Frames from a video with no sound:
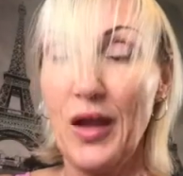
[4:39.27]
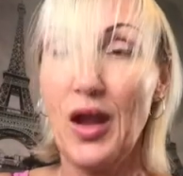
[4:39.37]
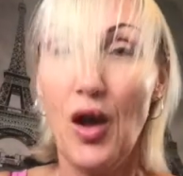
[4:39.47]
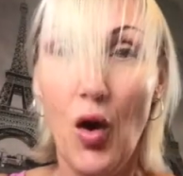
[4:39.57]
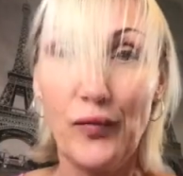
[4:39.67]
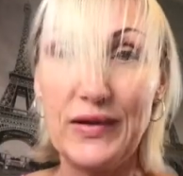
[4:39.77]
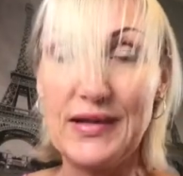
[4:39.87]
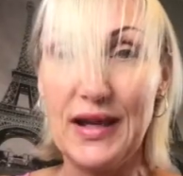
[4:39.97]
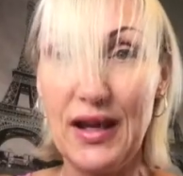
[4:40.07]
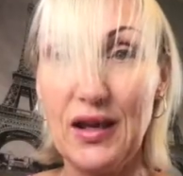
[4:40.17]

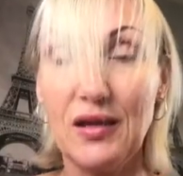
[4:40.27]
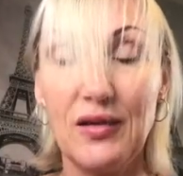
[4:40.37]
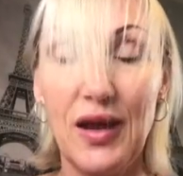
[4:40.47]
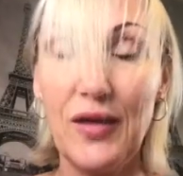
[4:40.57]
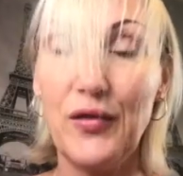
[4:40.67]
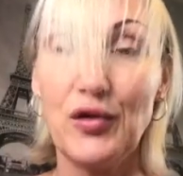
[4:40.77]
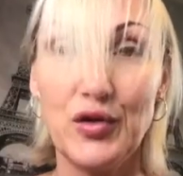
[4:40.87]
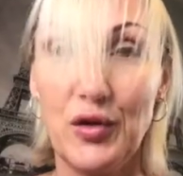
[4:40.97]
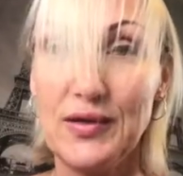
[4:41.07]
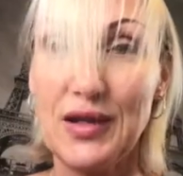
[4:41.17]
Obviously, if you're doing it
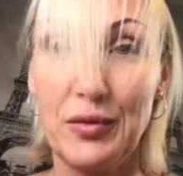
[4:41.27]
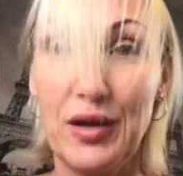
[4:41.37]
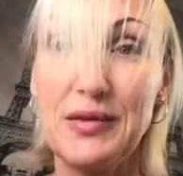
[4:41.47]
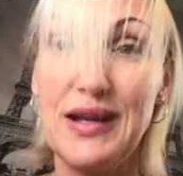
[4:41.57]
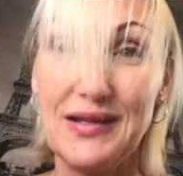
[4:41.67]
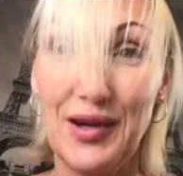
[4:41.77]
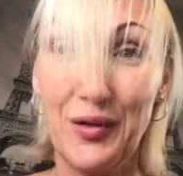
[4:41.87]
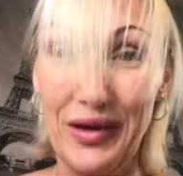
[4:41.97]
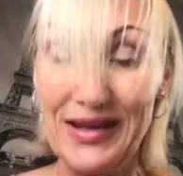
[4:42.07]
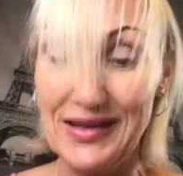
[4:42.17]
on someone else, it's a lot
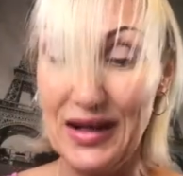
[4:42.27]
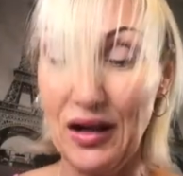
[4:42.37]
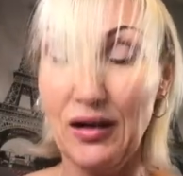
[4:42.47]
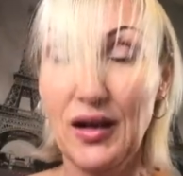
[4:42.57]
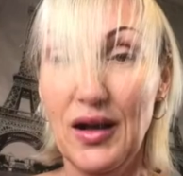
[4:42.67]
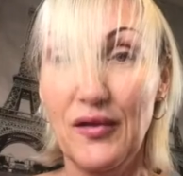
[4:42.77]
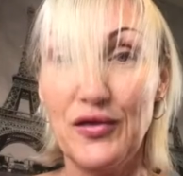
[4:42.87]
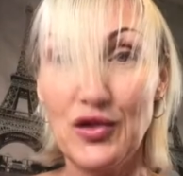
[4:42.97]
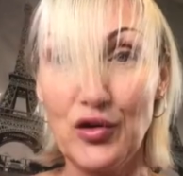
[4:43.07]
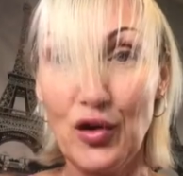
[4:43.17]
easier. If you're
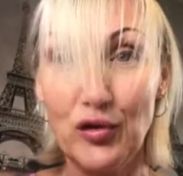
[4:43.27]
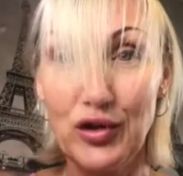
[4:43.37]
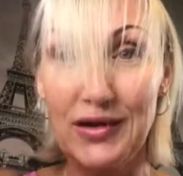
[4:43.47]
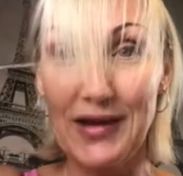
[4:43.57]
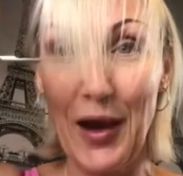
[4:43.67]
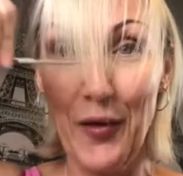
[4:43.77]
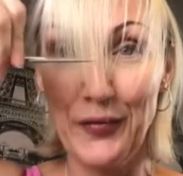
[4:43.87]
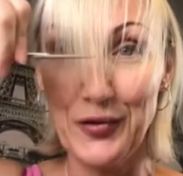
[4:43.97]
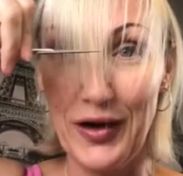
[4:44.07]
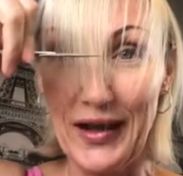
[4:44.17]
doing it on yourself,
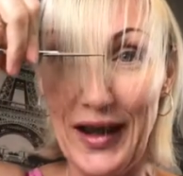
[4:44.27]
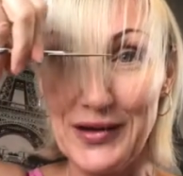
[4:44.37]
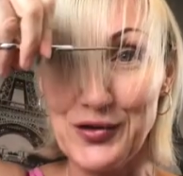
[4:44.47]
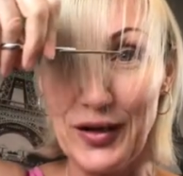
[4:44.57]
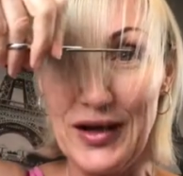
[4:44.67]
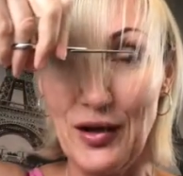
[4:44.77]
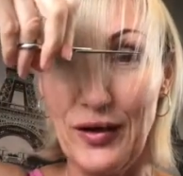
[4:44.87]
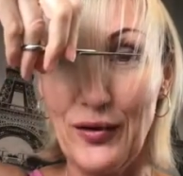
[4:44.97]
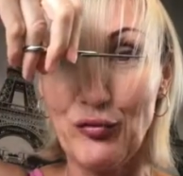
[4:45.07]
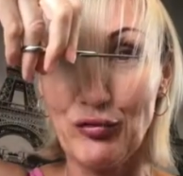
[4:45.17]
trying to get a straight line
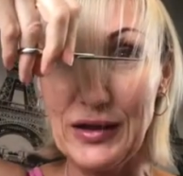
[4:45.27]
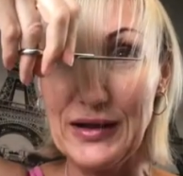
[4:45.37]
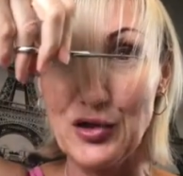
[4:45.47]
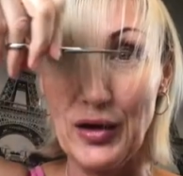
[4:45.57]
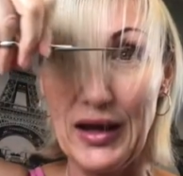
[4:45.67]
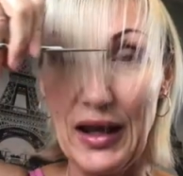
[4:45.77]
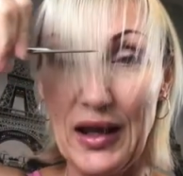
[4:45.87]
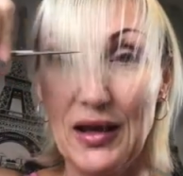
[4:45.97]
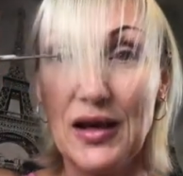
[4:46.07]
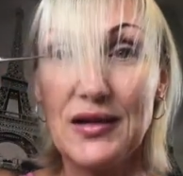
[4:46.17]
is really tricky.
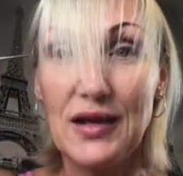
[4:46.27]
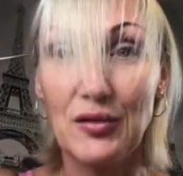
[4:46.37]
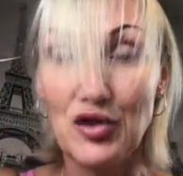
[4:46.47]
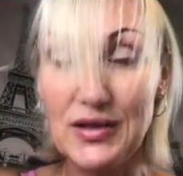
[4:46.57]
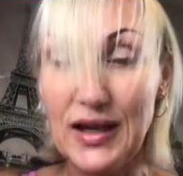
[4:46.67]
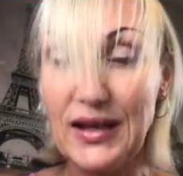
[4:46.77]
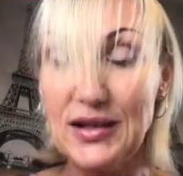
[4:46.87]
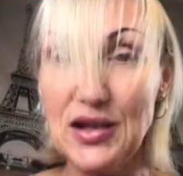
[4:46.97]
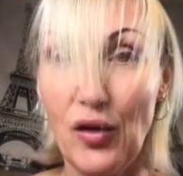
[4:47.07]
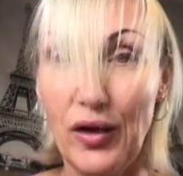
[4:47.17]
So just take your
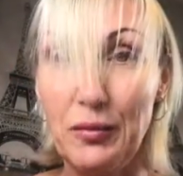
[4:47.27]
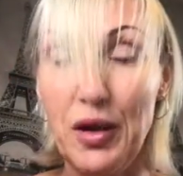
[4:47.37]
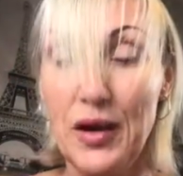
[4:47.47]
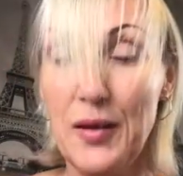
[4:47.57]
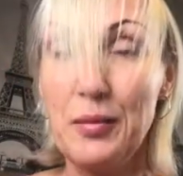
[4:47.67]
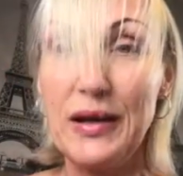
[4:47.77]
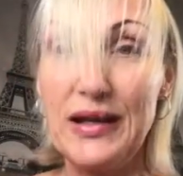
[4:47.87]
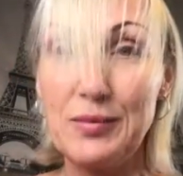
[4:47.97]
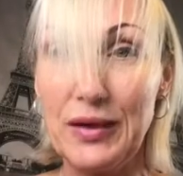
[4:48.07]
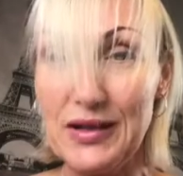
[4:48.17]
time. Please
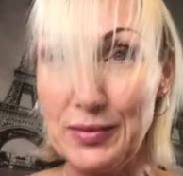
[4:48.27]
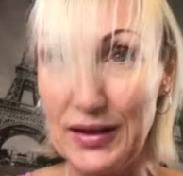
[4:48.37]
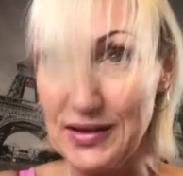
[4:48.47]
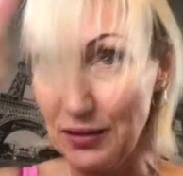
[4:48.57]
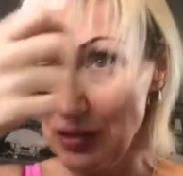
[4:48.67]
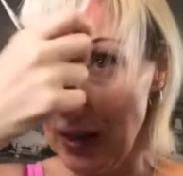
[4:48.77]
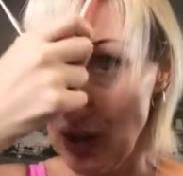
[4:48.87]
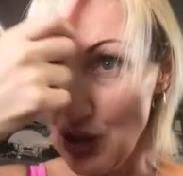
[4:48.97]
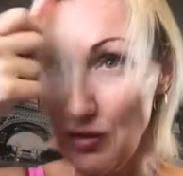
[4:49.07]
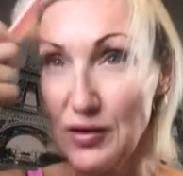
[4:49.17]
don't take
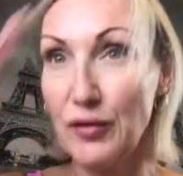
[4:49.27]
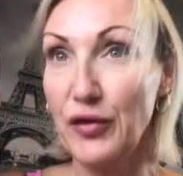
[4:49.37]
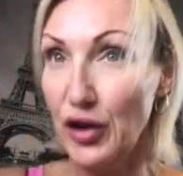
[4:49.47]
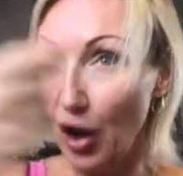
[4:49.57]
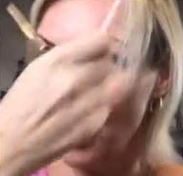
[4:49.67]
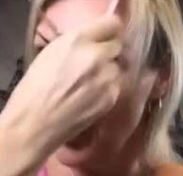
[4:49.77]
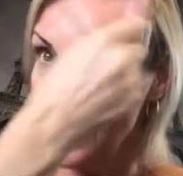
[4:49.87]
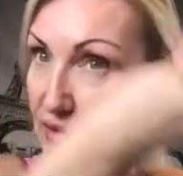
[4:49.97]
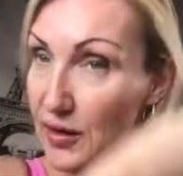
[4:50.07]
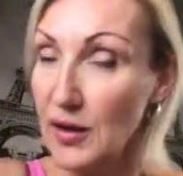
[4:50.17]
chunks off your nose
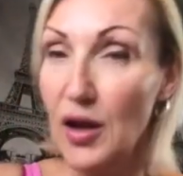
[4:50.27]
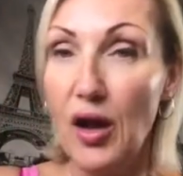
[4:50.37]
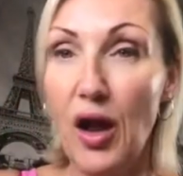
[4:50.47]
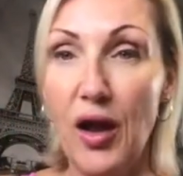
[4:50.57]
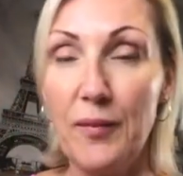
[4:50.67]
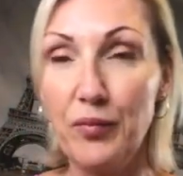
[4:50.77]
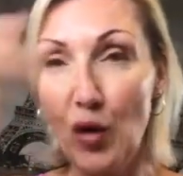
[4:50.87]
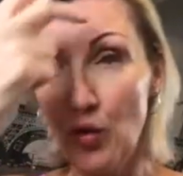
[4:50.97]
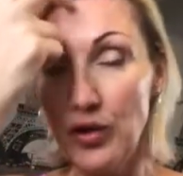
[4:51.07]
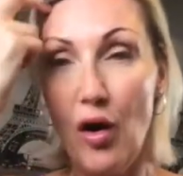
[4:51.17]
or
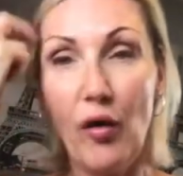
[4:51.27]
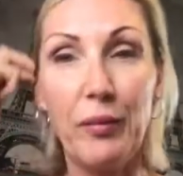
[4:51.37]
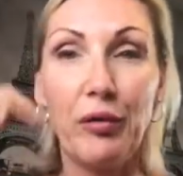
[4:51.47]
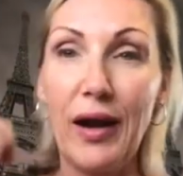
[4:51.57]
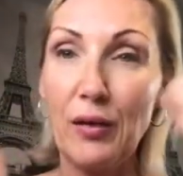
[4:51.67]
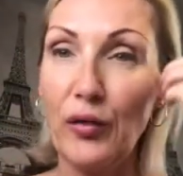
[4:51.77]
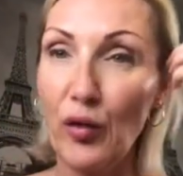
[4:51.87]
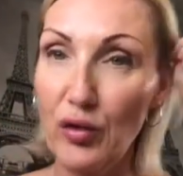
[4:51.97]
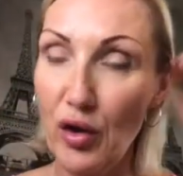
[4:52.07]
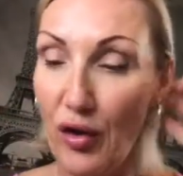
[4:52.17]
your eyebrows or
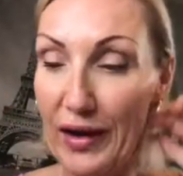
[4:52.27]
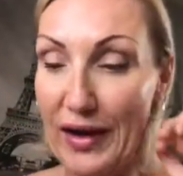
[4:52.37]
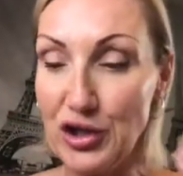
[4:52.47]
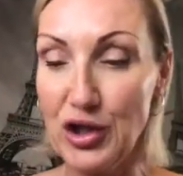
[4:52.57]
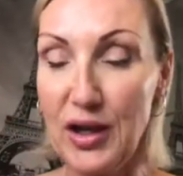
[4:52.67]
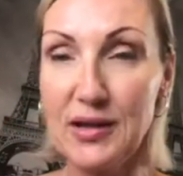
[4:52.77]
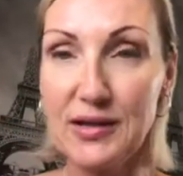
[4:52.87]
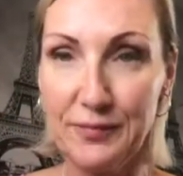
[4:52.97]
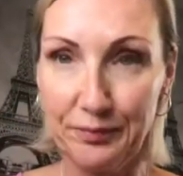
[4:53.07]
your eyelashes.